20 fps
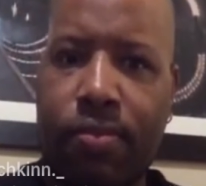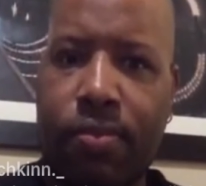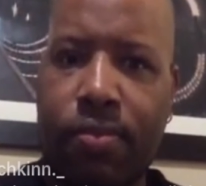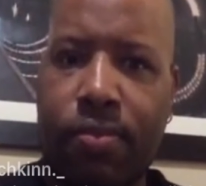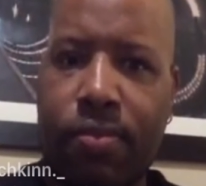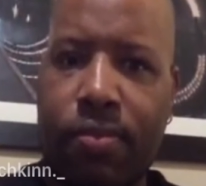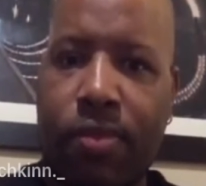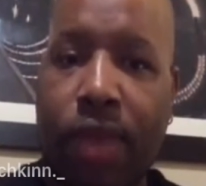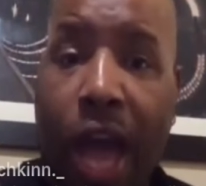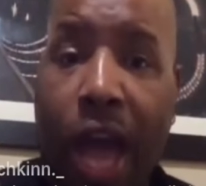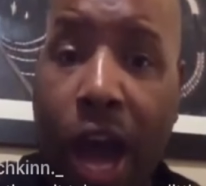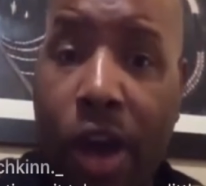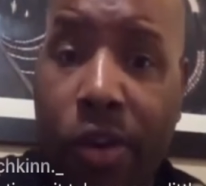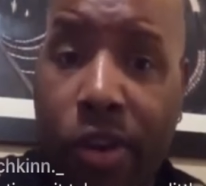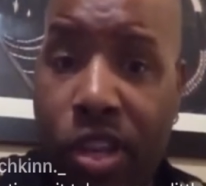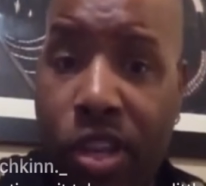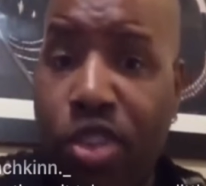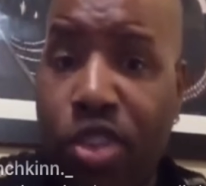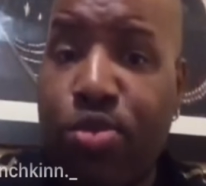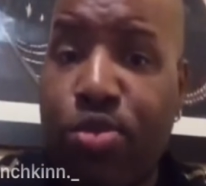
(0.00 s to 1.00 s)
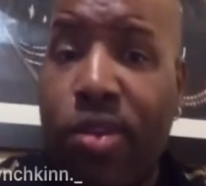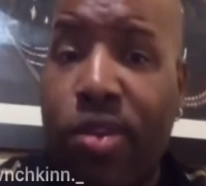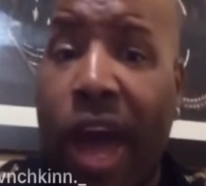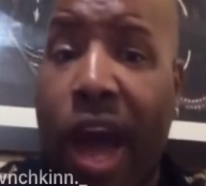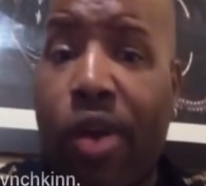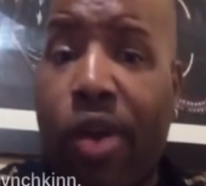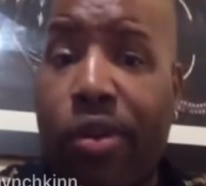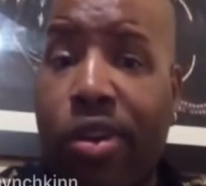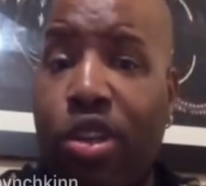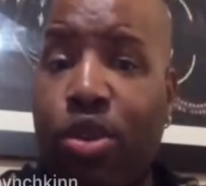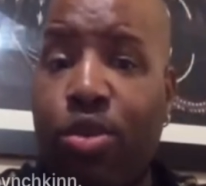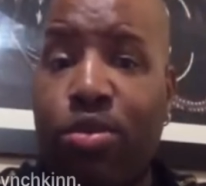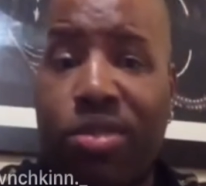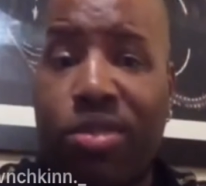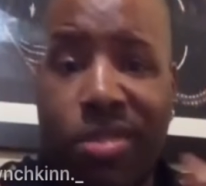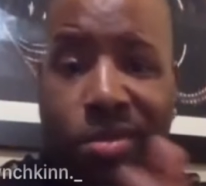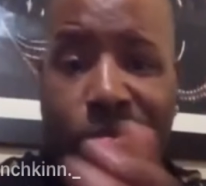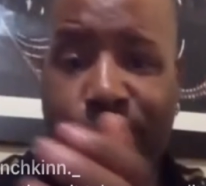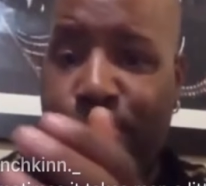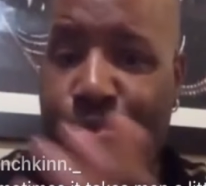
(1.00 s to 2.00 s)
How can you how can you
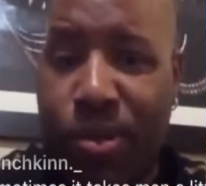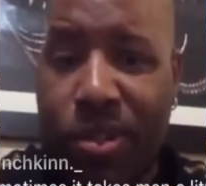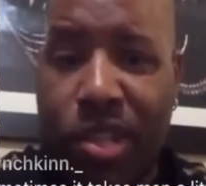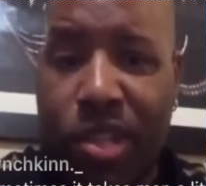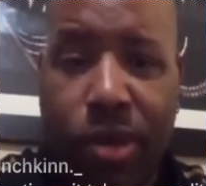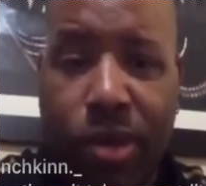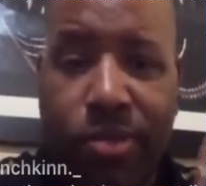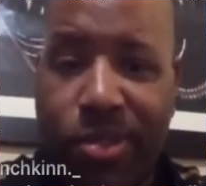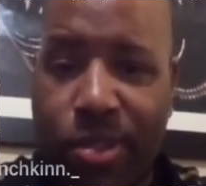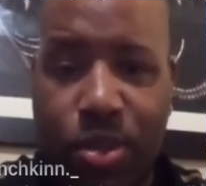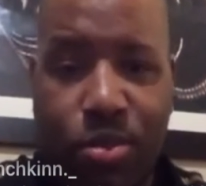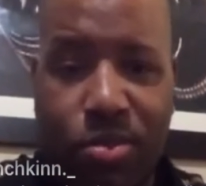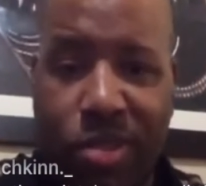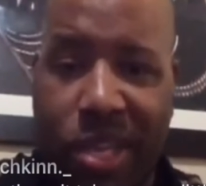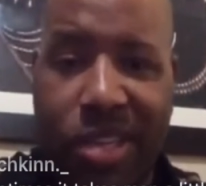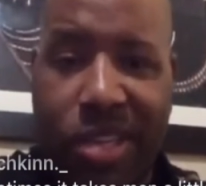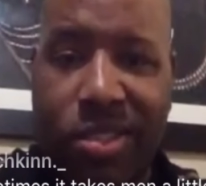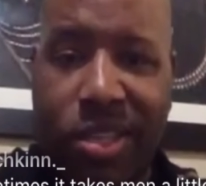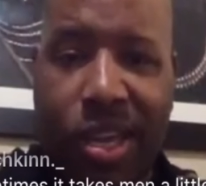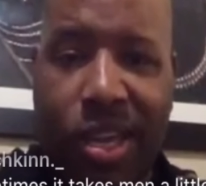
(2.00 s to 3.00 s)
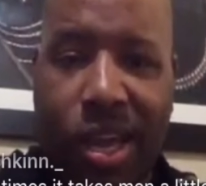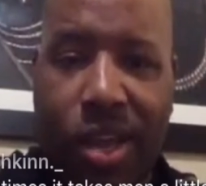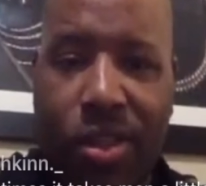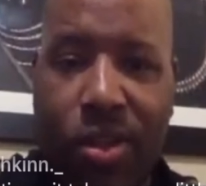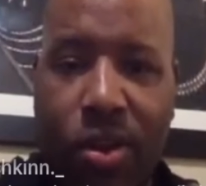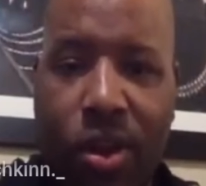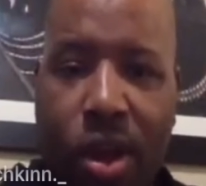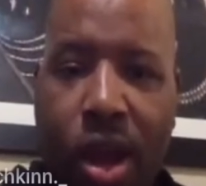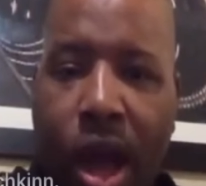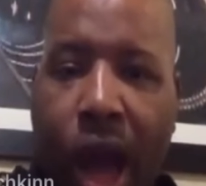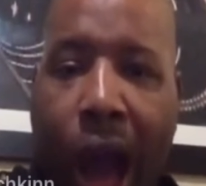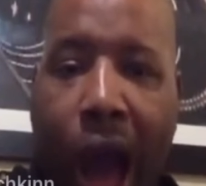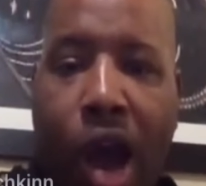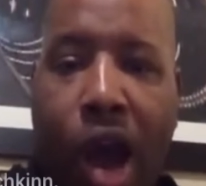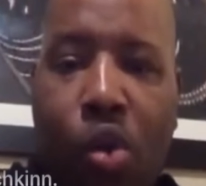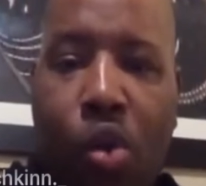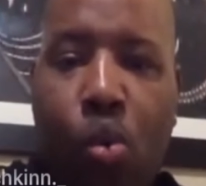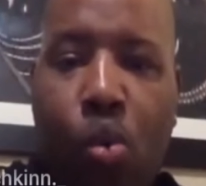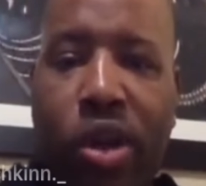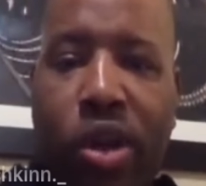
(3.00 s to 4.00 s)
put those two things together? I
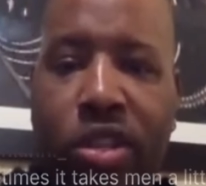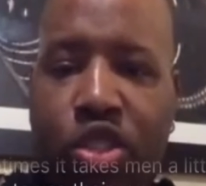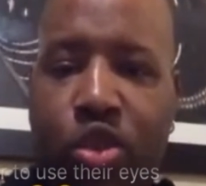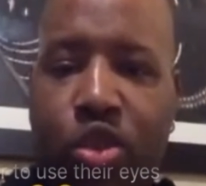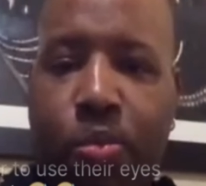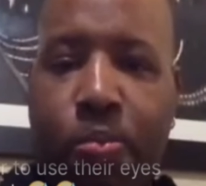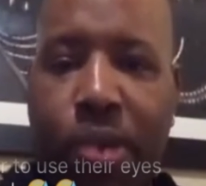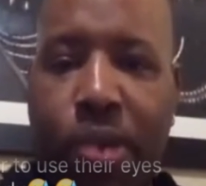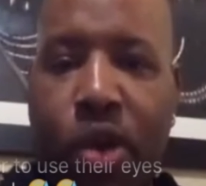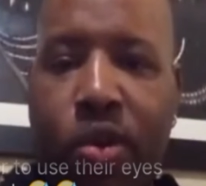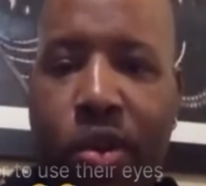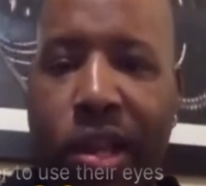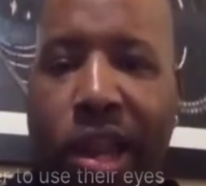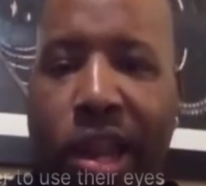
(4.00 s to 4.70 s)
want to build a life